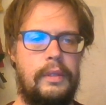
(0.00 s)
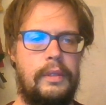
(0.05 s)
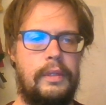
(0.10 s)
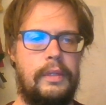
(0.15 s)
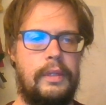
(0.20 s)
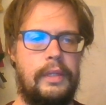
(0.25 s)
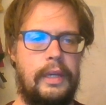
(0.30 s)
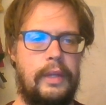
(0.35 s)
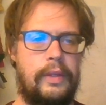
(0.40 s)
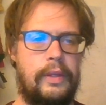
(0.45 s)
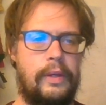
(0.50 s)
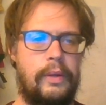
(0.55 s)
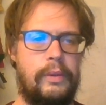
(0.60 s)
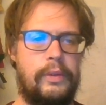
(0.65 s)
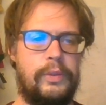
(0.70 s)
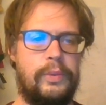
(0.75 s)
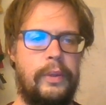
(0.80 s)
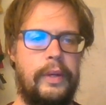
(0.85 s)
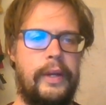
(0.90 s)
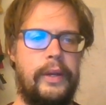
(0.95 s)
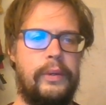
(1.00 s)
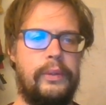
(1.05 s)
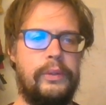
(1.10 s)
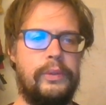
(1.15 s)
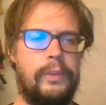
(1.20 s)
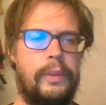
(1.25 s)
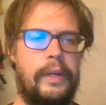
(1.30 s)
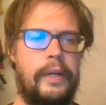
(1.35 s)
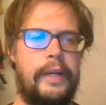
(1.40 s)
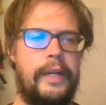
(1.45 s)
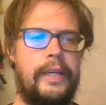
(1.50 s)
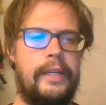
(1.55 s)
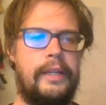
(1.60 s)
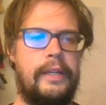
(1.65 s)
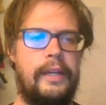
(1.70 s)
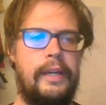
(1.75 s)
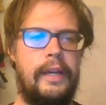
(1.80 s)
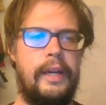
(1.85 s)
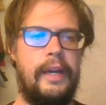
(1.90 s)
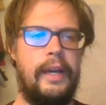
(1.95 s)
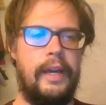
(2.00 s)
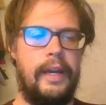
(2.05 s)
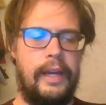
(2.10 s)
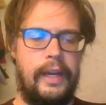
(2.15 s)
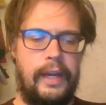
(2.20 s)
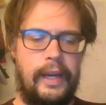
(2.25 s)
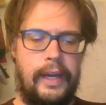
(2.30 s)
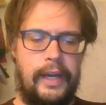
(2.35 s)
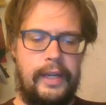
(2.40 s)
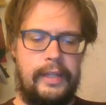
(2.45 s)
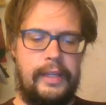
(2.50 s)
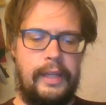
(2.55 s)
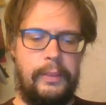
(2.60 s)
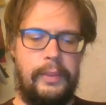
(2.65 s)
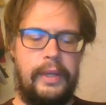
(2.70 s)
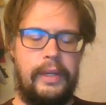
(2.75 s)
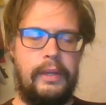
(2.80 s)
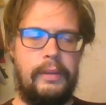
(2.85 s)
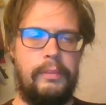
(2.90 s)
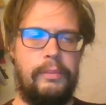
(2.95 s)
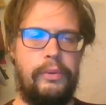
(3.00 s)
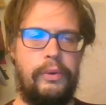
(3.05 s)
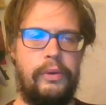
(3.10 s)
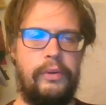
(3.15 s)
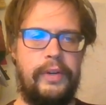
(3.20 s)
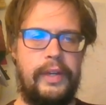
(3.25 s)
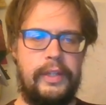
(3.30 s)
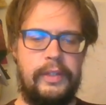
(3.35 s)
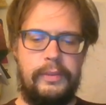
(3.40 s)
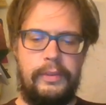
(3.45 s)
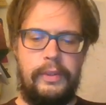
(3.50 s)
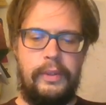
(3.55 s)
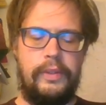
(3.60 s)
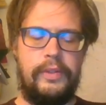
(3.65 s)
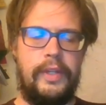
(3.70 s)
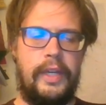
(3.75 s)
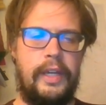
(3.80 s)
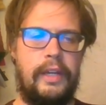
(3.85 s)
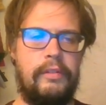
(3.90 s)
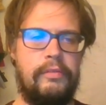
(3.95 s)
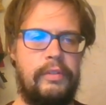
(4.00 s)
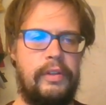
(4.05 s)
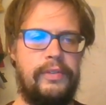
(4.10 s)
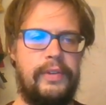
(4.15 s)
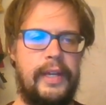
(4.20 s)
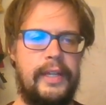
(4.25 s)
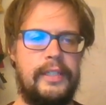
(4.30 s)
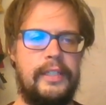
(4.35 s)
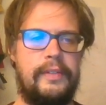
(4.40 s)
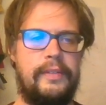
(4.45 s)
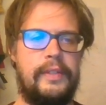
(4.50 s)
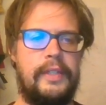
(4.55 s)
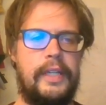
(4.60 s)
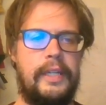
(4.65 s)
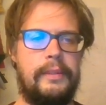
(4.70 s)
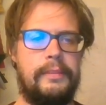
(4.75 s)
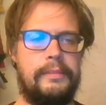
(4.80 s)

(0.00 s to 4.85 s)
Now the goal is y equals y, and then we can prove it using reflexivity.